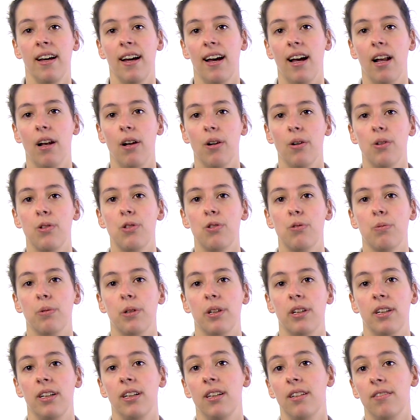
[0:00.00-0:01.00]
and loads
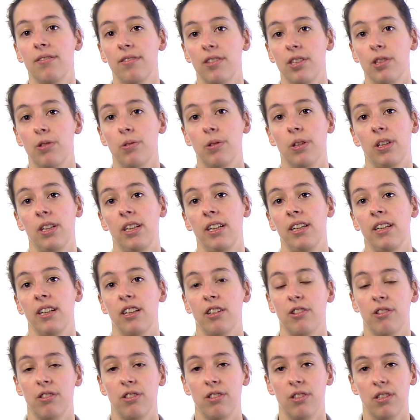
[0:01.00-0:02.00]
were individually
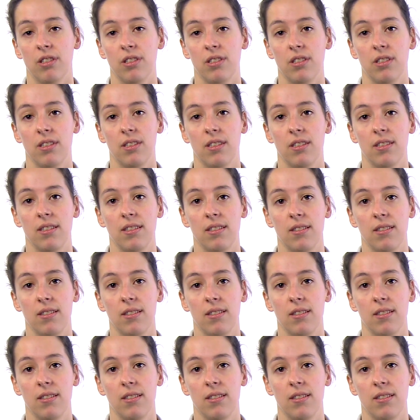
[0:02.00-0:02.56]
adjusted.